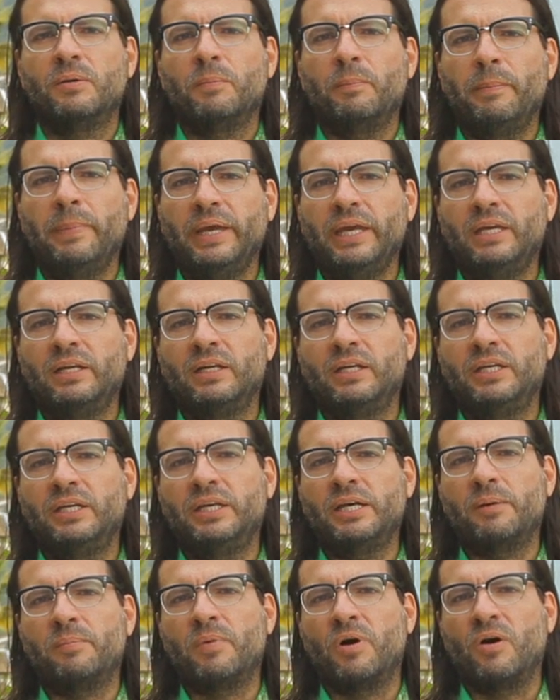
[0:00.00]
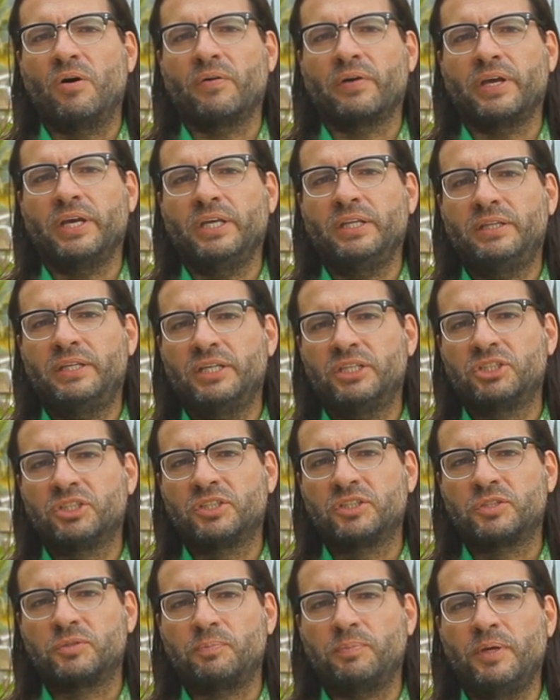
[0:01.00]
mainly among
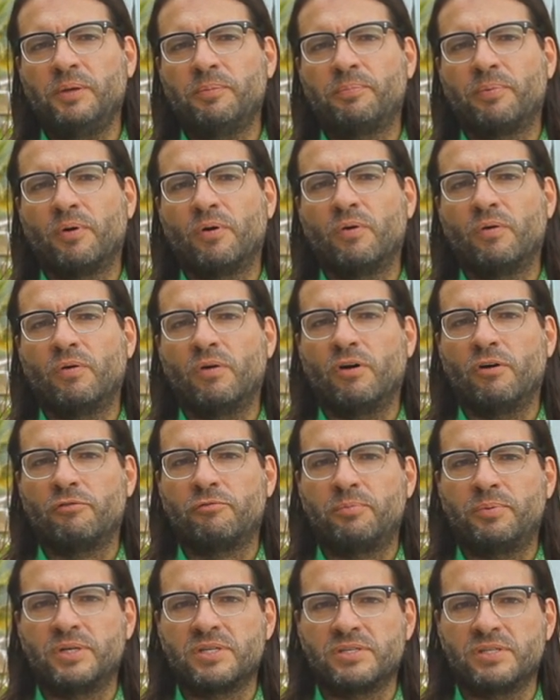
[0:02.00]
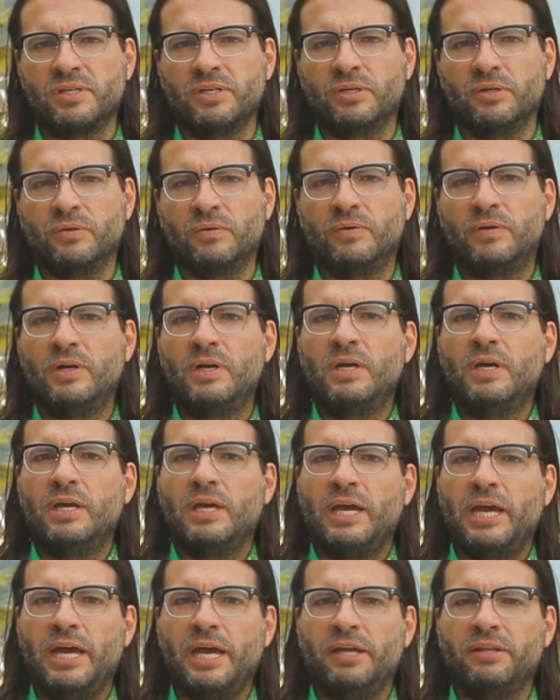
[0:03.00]
indigenous people of Brazil
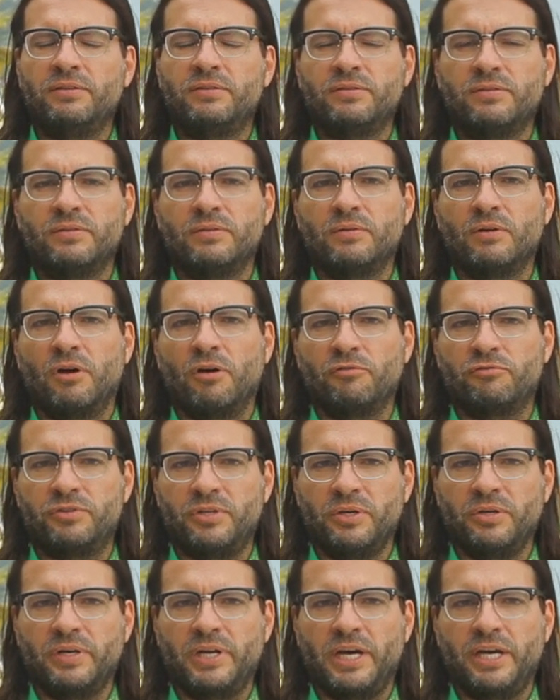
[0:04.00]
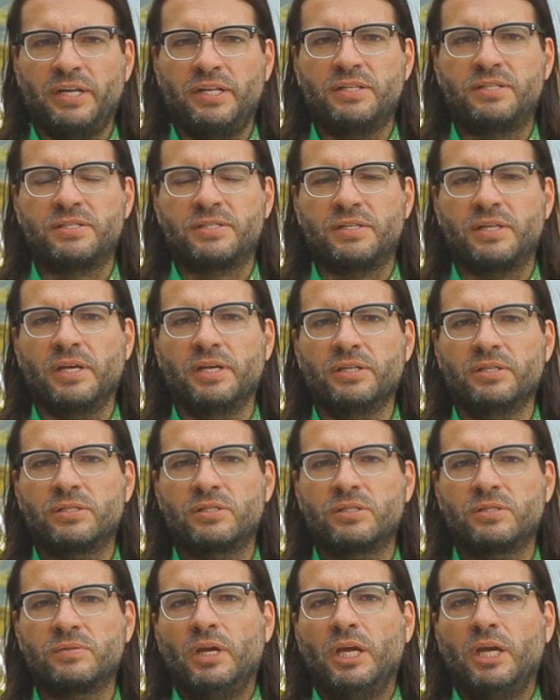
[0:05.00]
and of the United
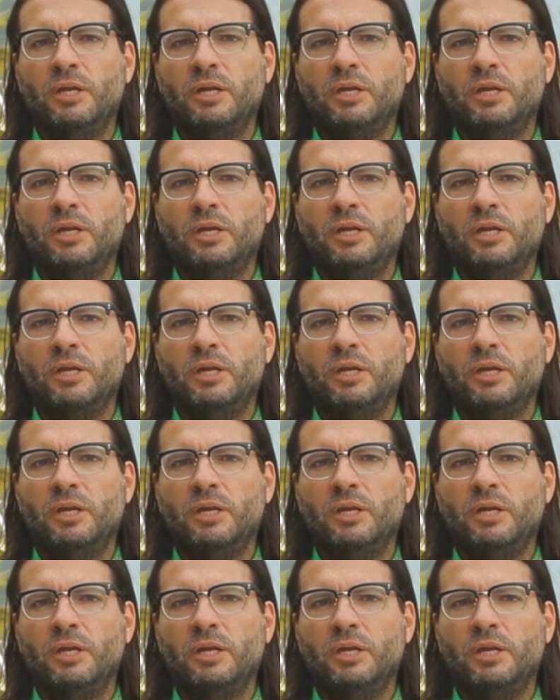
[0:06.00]
States.